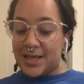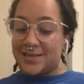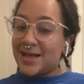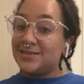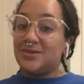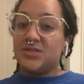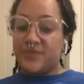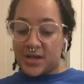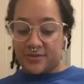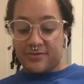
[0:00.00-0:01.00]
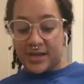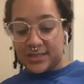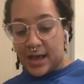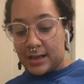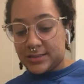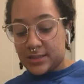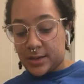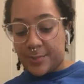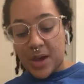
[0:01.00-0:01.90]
Like, that sounds fucking fantastic.